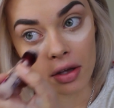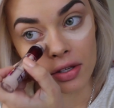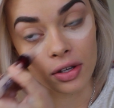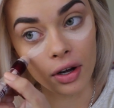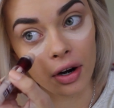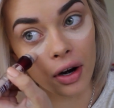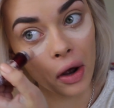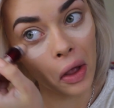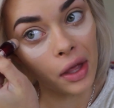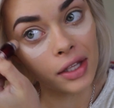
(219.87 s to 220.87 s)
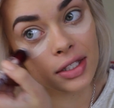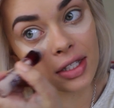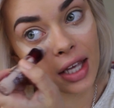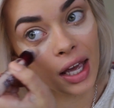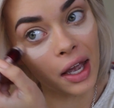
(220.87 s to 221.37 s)
So let's
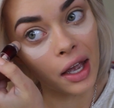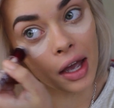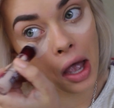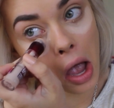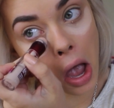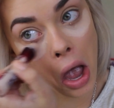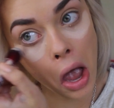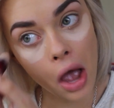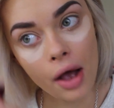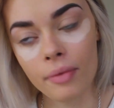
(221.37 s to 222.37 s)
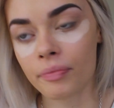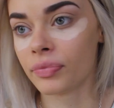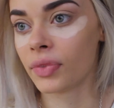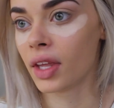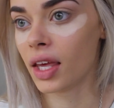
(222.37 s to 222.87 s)
see
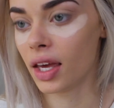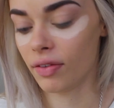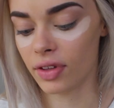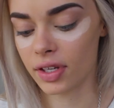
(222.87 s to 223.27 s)
if